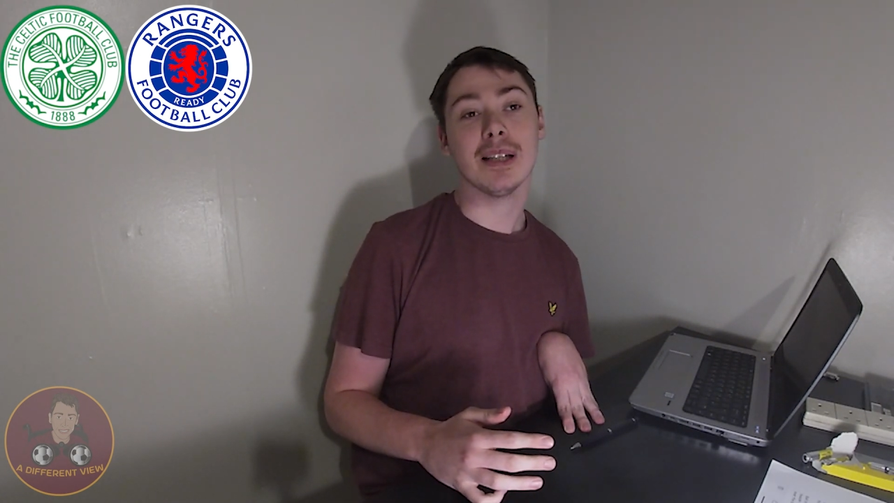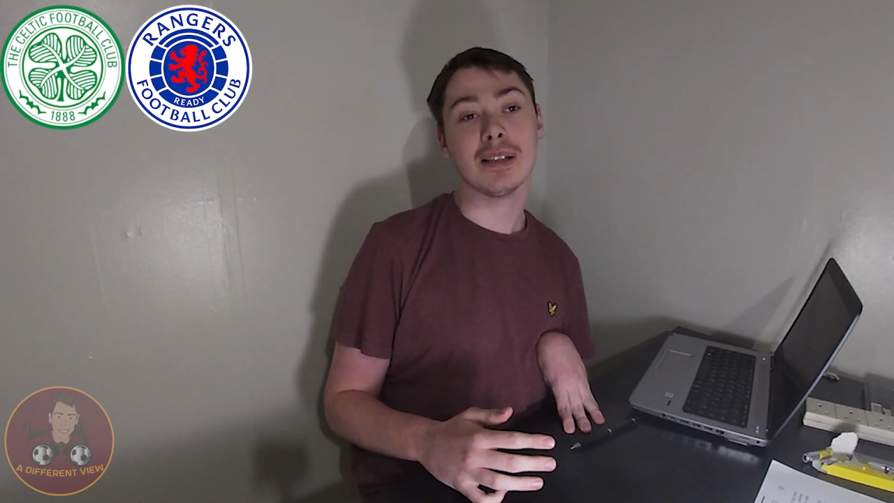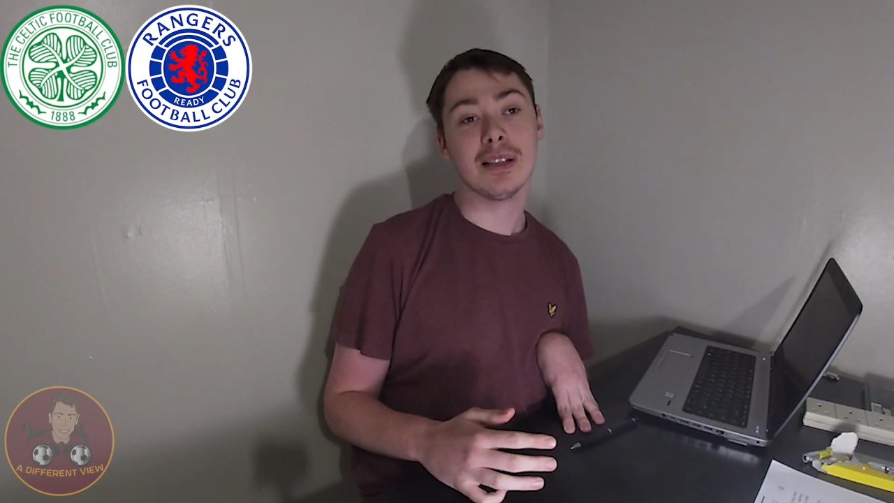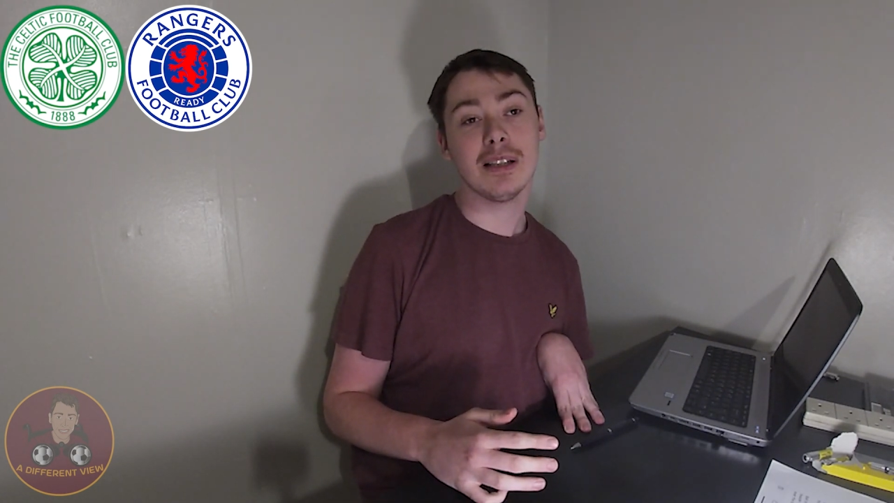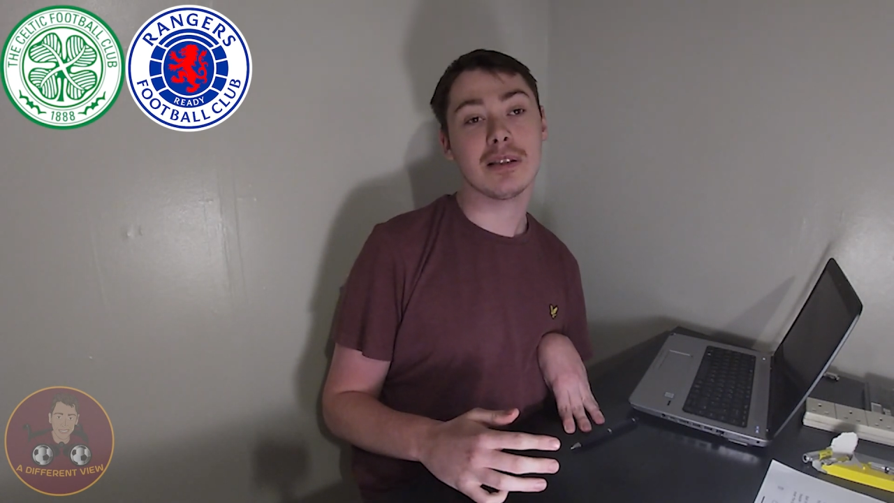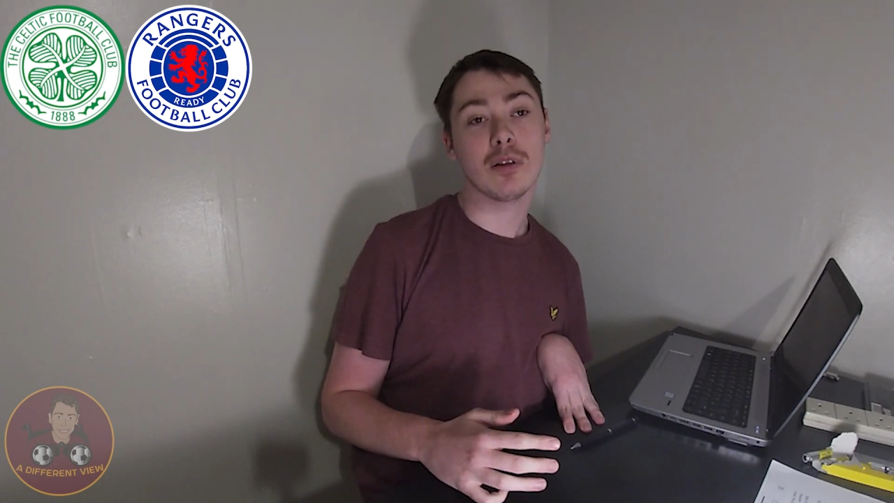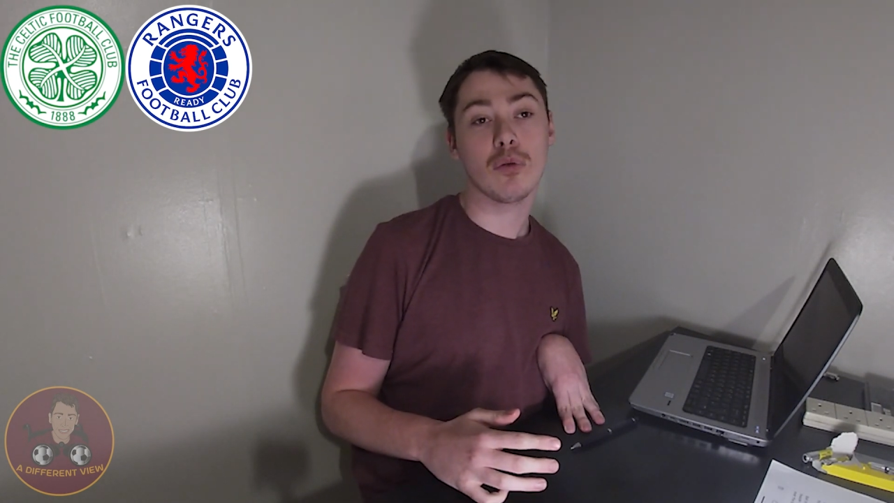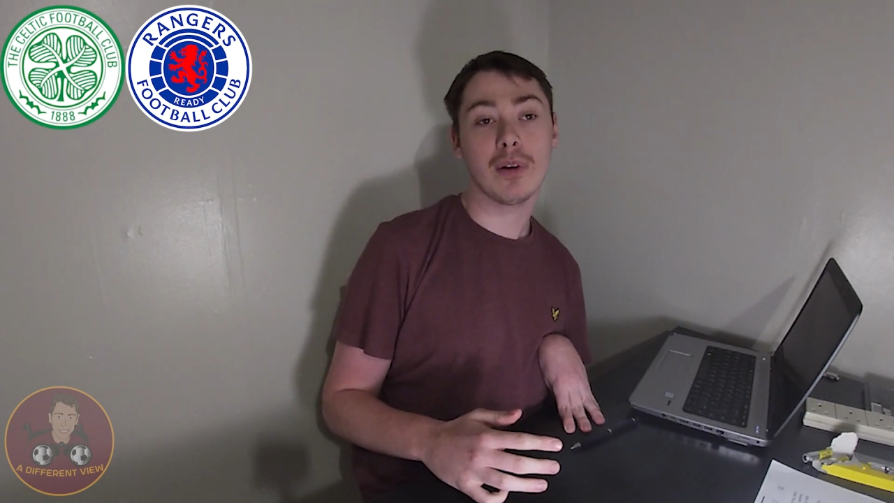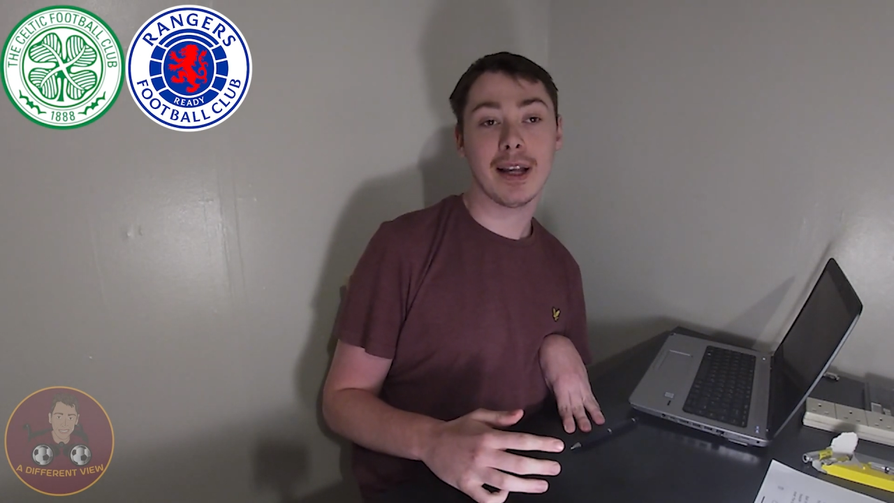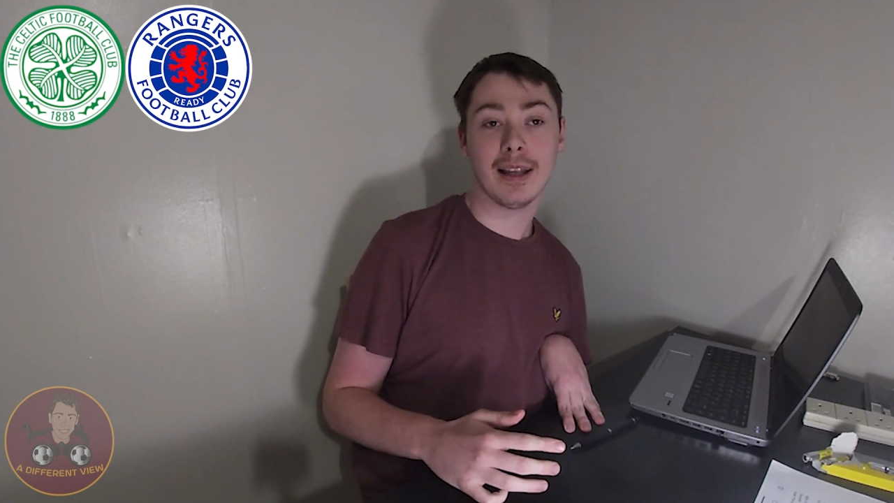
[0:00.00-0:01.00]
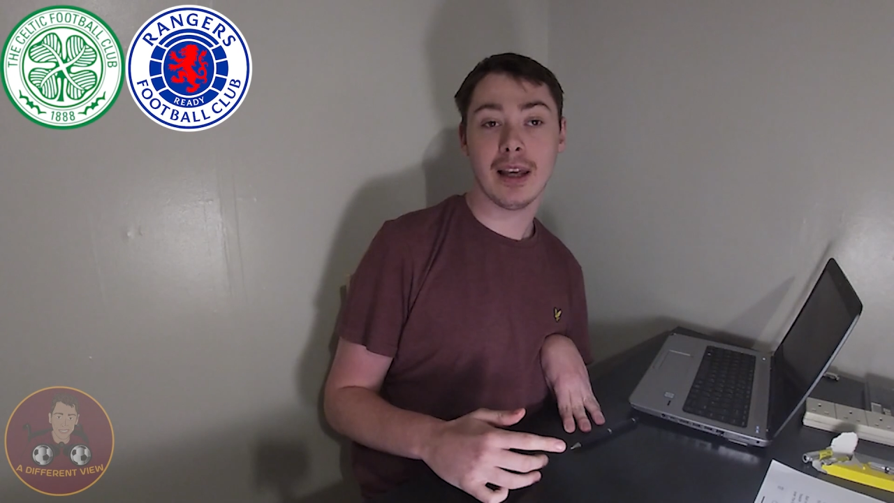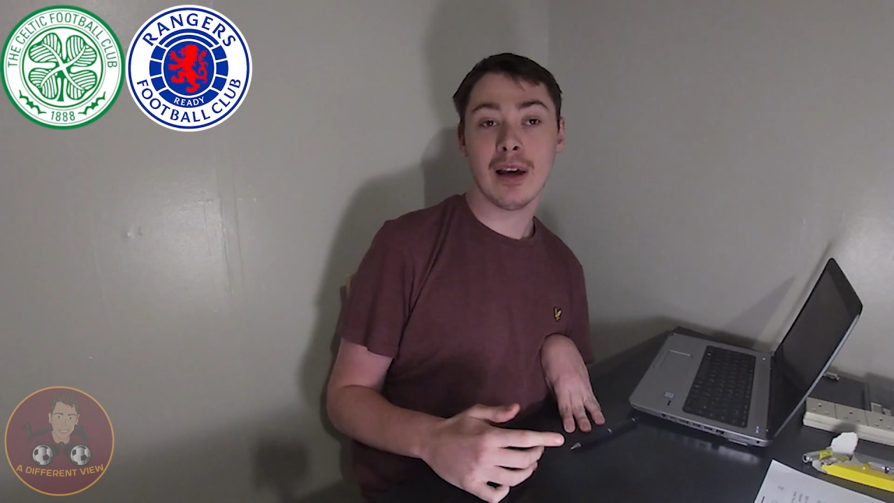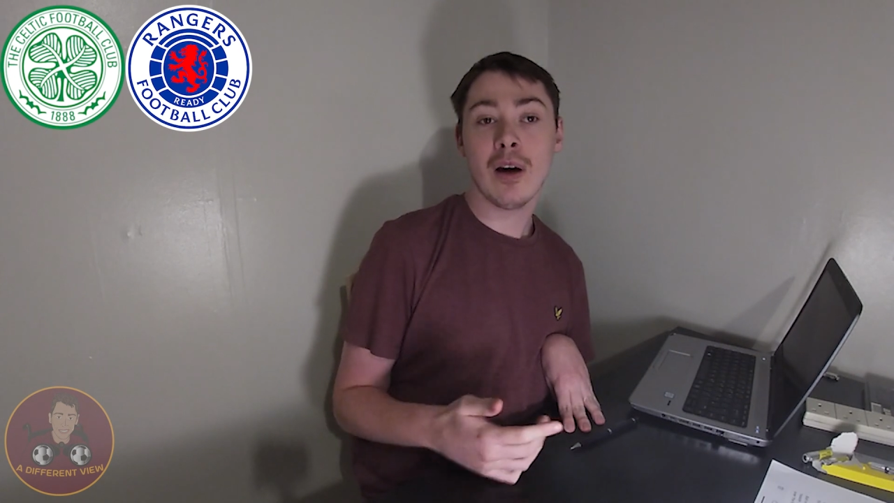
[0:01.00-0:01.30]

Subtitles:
this season already.